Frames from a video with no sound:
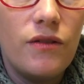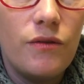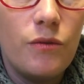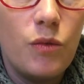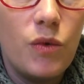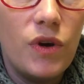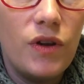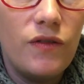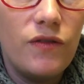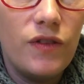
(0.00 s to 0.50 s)

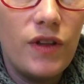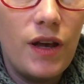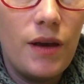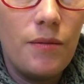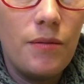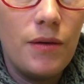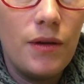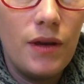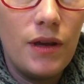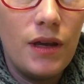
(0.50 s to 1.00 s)
one
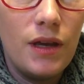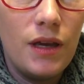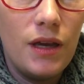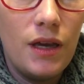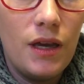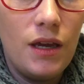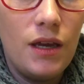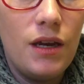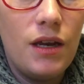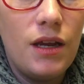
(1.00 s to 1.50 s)
flap
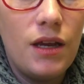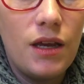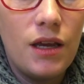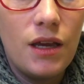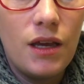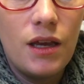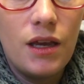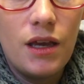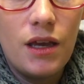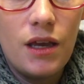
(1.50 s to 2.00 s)
in,
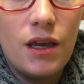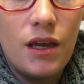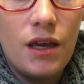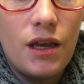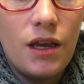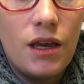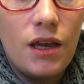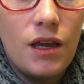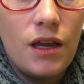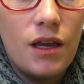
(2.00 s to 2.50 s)

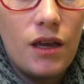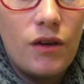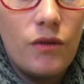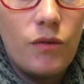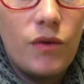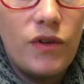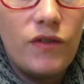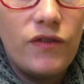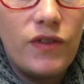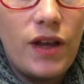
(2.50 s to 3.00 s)

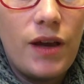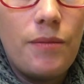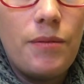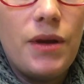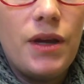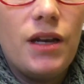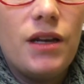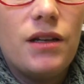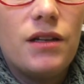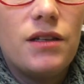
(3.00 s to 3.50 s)
one flap
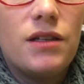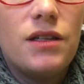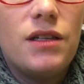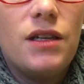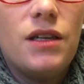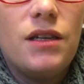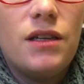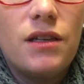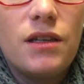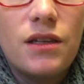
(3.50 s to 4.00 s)
in.
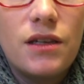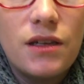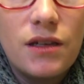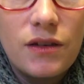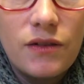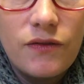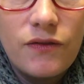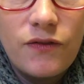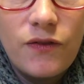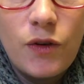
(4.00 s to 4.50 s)
See?
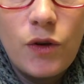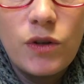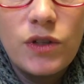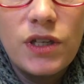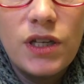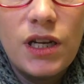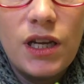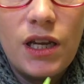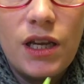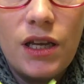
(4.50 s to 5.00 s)

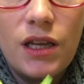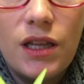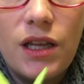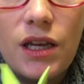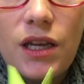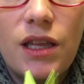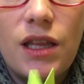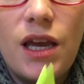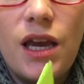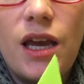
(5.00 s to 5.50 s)
Folded it
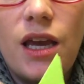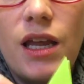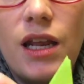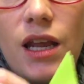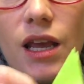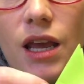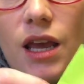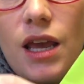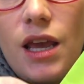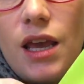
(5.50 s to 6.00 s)
like that,
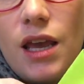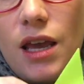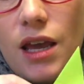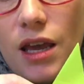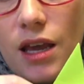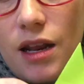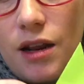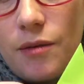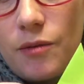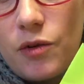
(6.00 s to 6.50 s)

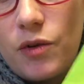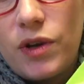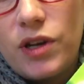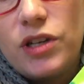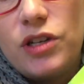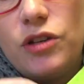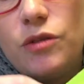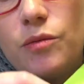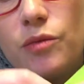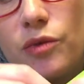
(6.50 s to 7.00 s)
and I'm going
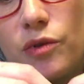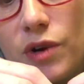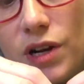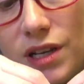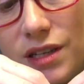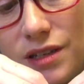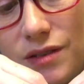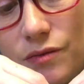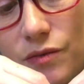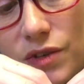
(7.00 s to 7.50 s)
to
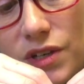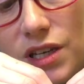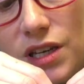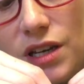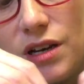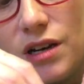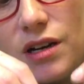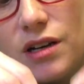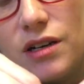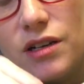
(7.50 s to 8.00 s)
press really
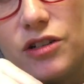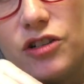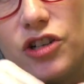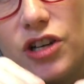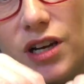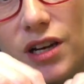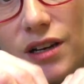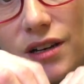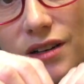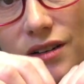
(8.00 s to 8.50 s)
hard to try
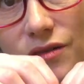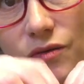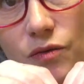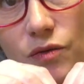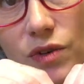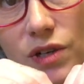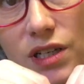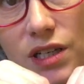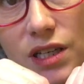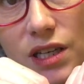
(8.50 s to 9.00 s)
and
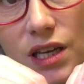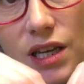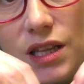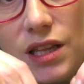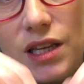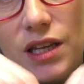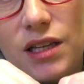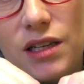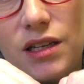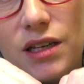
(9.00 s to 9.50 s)
really get
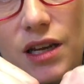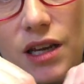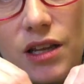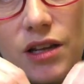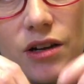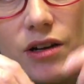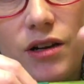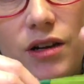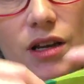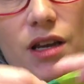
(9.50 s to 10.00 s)
that together.
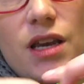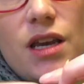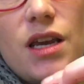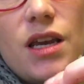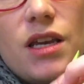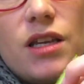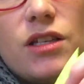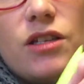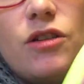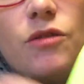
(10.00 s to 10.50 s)

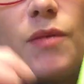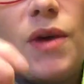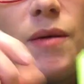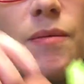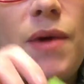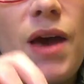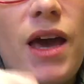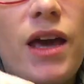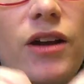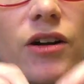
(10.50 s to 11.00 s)
So my
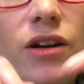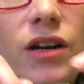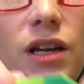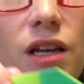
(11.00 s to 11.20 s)
pattern